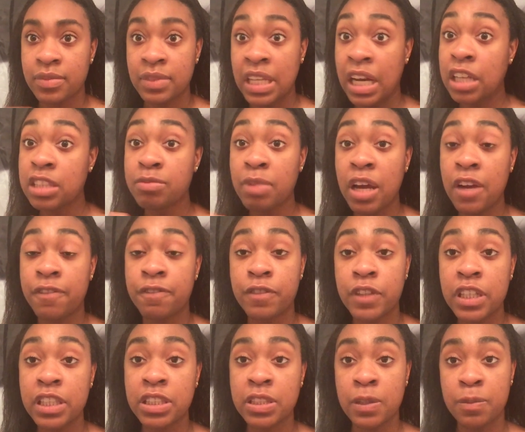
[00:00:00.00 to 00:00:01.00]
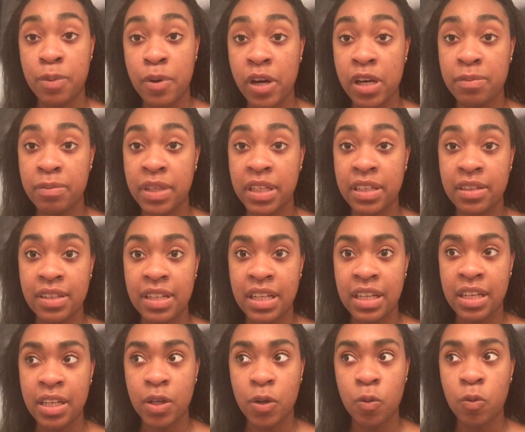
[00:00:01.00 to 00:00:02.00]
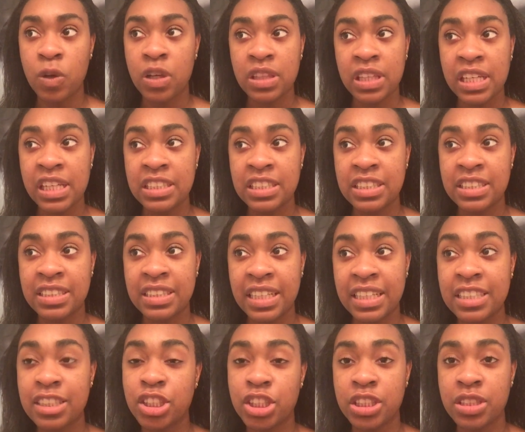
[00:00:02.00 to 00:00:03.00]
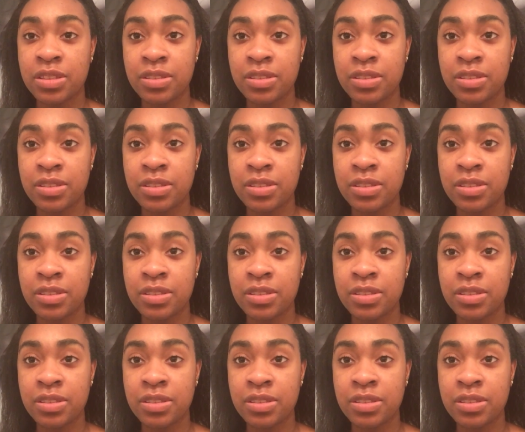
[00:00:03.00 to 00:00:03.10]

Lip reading: That was my first appointment. One lady just said